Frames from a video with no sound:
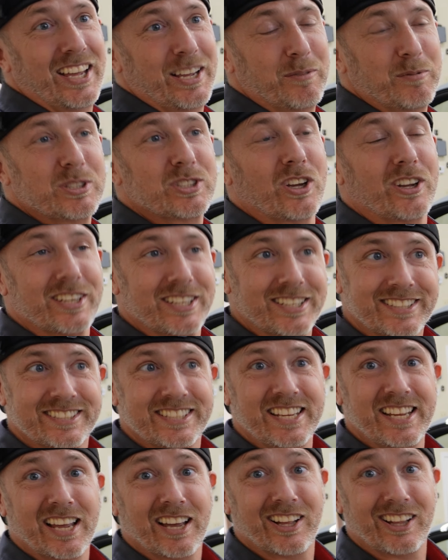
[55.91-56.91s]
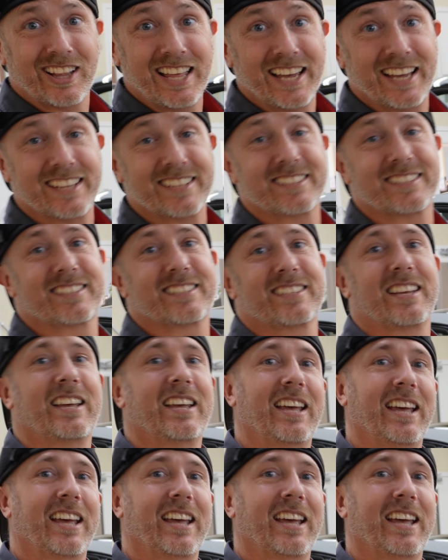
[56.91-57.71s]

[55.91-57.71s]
it was on a CLS